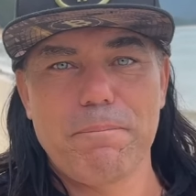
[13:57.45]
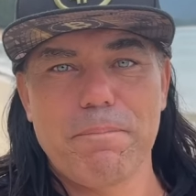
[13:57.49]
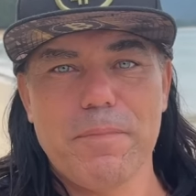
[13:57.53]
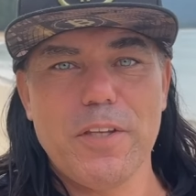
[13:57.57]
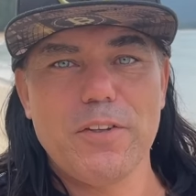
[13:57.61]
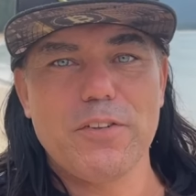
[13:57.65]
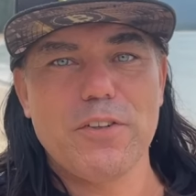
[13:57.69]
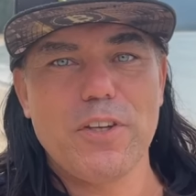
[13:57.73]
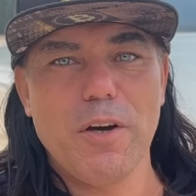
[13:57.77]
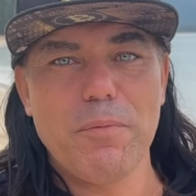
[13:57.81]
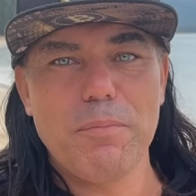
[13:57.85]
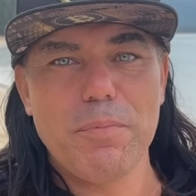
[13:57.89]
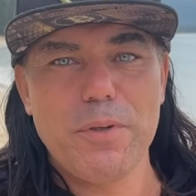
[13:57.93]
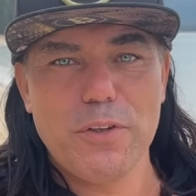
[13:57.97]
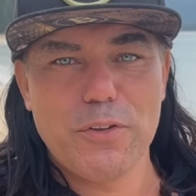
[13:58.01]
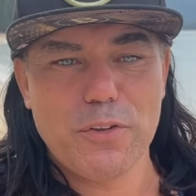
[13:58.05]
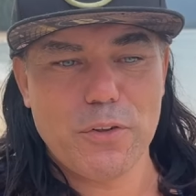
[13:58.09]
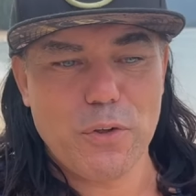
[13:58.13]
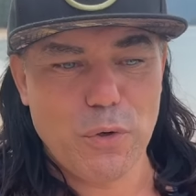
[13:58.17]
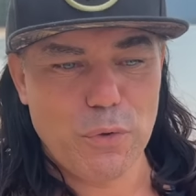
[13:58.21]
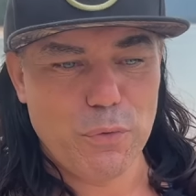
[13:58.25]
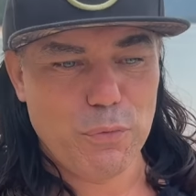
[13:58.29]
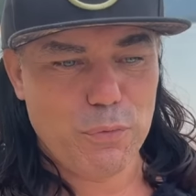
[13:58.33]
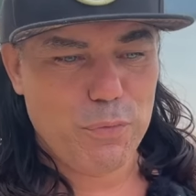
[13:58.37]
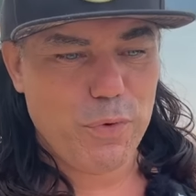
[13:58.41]
This company is
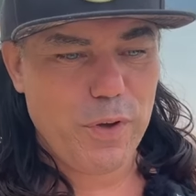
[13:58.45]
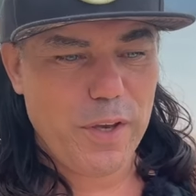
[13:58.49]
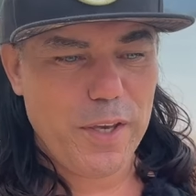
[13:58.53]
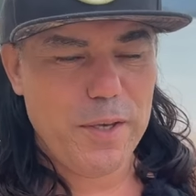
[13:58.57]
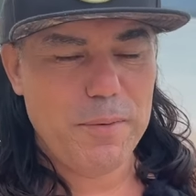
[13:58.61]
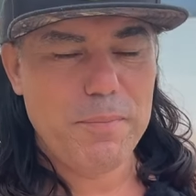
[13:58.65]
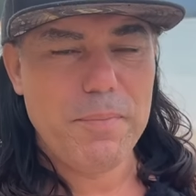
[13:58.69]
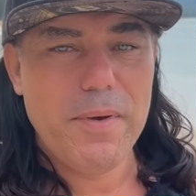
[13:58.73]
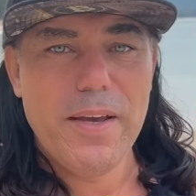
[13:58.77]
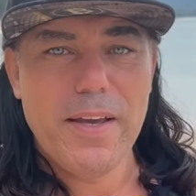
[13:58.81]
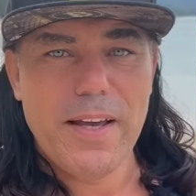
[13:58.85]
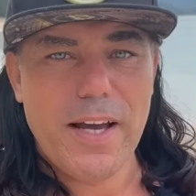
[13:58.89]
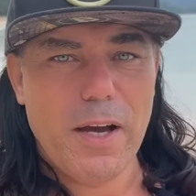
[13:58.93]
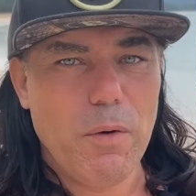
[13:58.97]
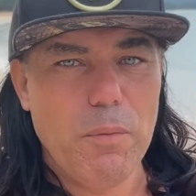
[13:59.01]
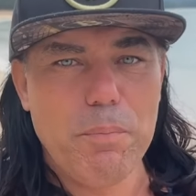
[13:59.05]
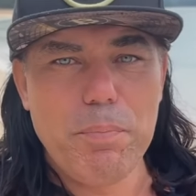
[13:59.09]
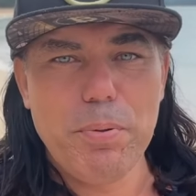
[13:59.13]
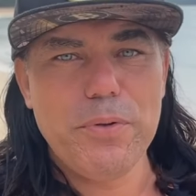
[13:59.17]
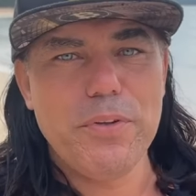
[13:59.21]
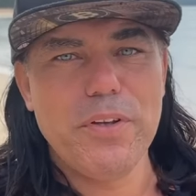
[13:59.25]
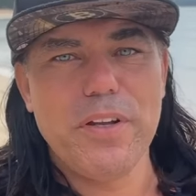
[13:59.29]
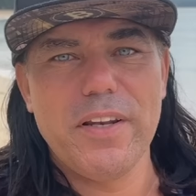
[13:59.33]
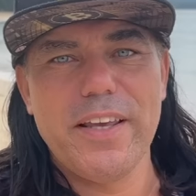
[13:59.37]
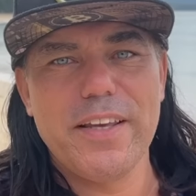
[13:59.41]
called FAME. I will
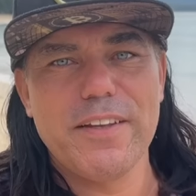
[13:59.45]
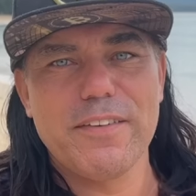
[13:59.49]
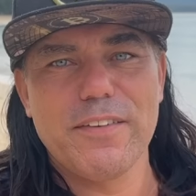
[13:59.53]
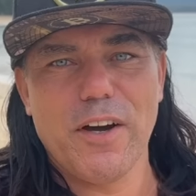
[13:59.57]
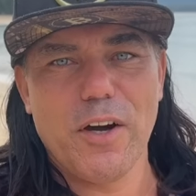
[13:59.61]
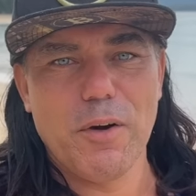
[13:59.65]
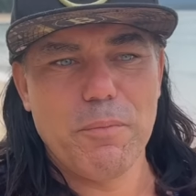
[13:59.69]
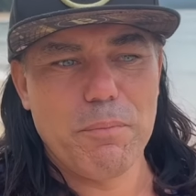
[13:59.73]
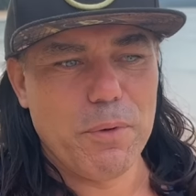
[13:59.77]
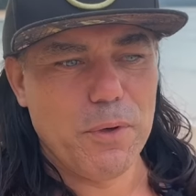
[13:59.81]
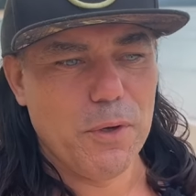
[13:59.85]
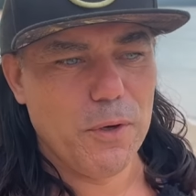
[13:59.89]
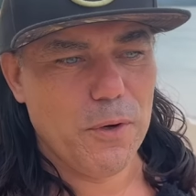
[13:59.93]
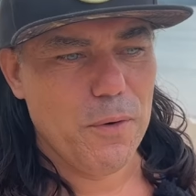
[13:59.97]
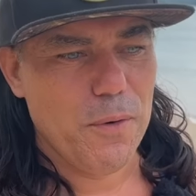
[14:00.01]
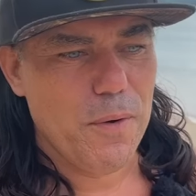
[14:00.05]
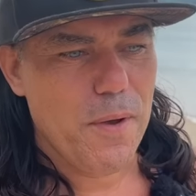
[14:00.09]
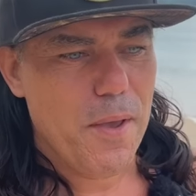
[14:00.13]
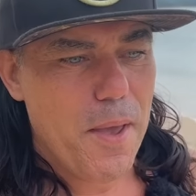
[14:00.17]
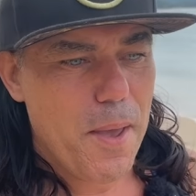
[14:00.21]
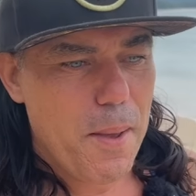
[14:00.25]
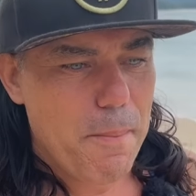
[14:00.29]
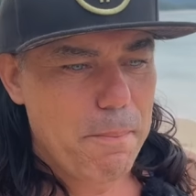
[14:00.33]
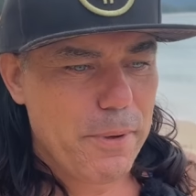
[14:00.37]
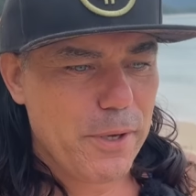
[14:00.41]
put the link down below,
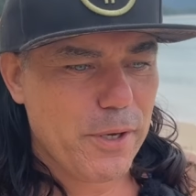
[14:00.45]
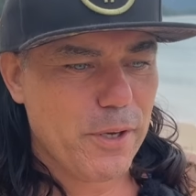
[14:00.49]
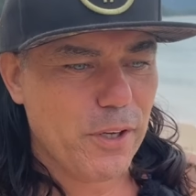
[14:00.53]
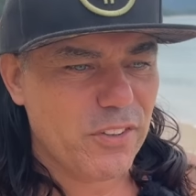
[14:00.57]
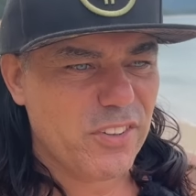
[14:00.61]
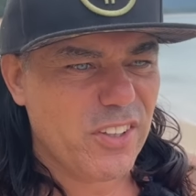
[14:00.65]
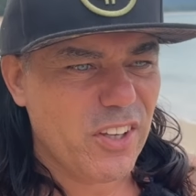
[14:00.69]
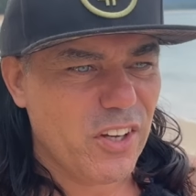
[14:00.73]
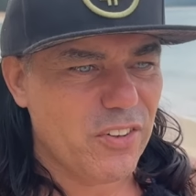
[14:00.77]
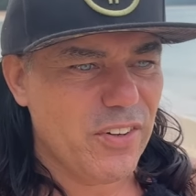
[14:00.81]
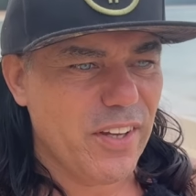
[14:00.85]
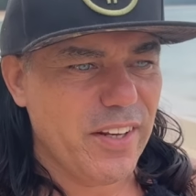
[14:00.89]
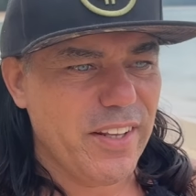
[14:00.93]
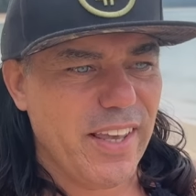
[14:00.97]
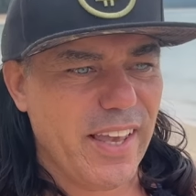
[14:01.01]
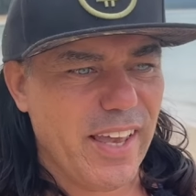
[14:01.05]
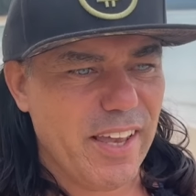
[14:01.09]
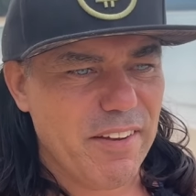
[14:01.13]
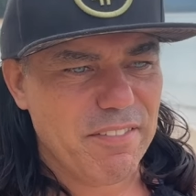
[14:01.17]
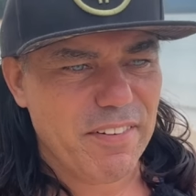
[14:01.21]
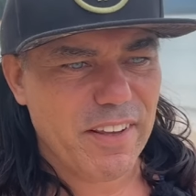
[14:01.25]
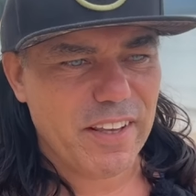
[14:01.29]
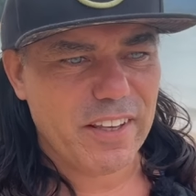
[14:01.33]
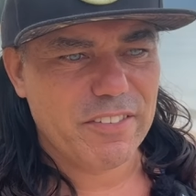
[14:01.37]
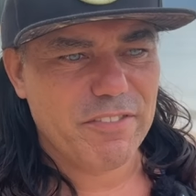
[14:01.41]
because they already
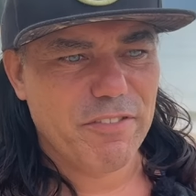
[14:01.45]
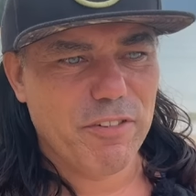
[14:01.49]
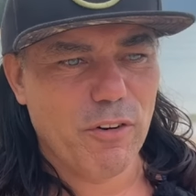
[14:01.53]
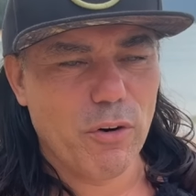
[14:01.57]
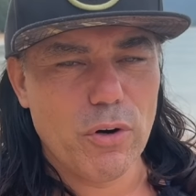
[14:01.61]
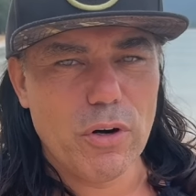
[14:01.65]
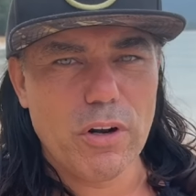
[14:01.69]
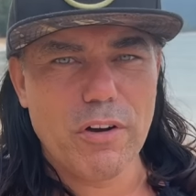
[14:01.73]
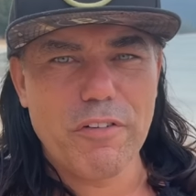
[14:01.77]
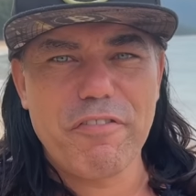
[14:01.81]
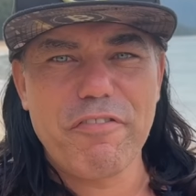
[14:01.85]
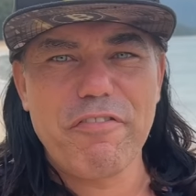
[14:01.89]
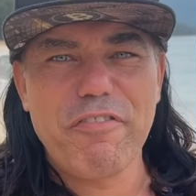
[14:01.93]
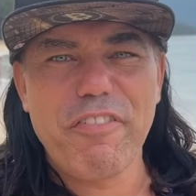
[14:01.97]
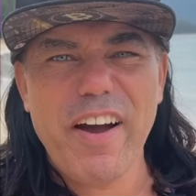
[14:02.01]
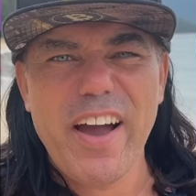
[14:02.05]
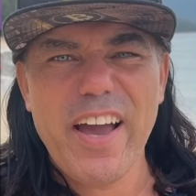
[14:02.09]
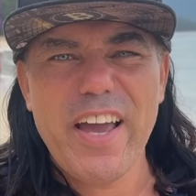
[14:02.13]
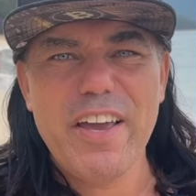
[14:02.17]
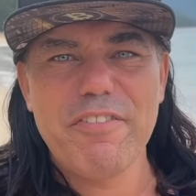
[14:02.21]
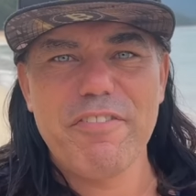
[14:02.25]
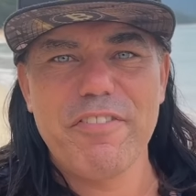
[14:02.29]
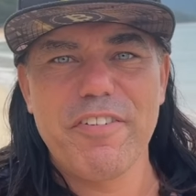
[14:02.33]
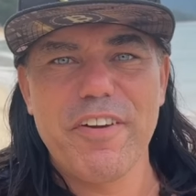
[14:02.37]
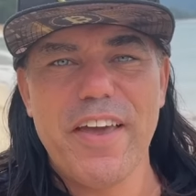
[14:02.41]
have like 4 or
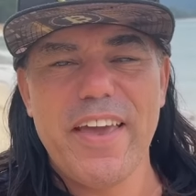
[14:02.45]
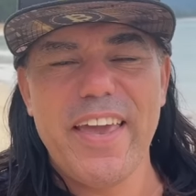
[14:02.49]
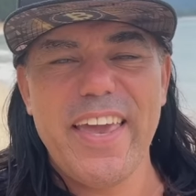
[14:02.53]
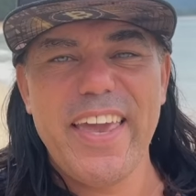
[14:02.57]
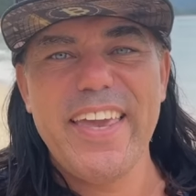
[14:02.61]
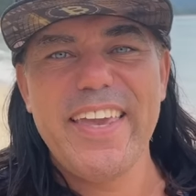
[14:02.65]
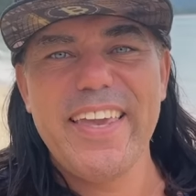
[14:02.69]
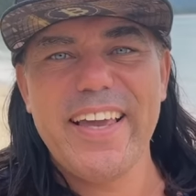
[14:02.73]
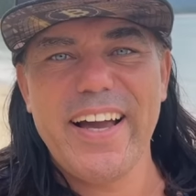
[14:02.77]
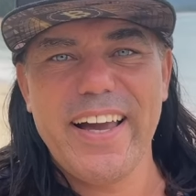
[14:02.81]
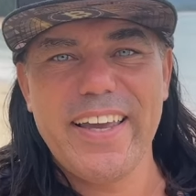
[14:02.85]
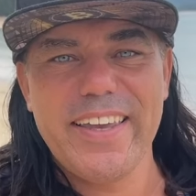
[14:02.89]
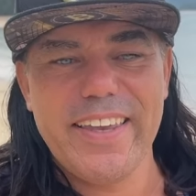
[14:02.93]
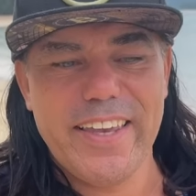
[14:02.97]
5 AI